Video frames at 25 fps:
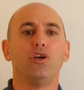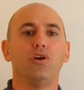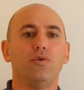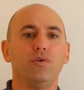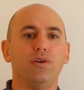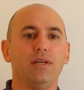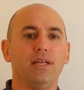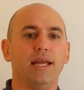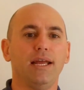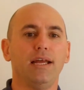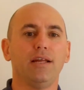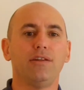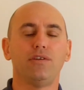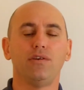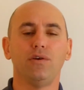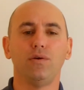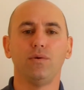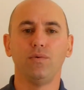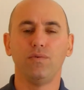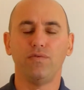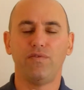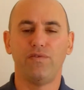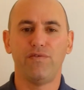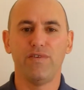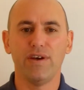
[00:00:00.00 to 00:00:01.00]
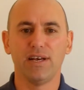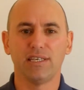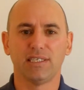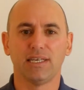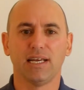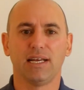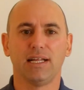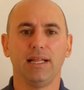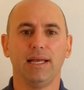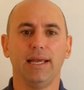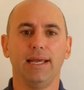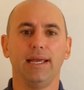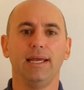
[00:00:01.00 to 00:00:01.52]
You need to
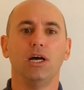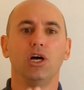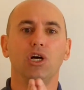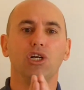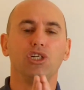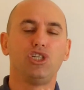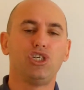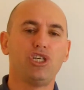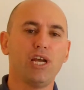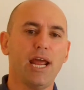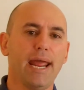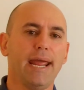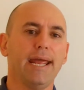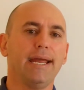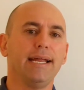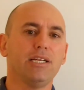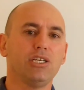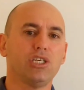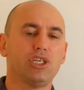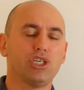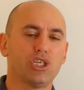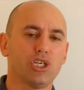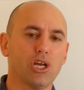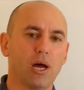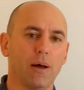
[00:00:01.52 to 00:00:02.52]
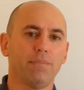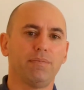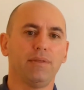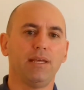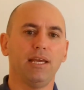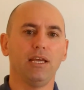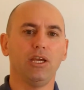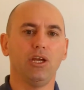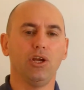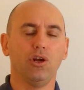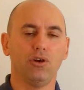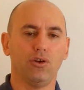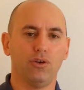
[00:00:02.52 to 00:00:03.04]
physically change
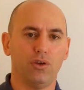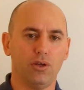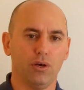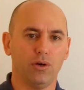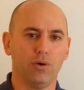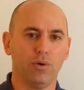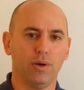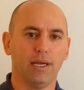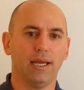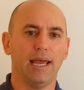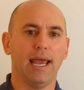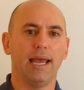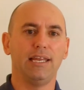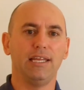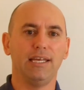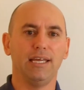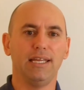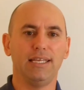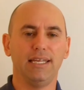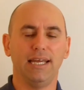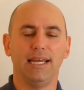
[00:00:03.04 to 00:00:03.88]
something you're doing, and you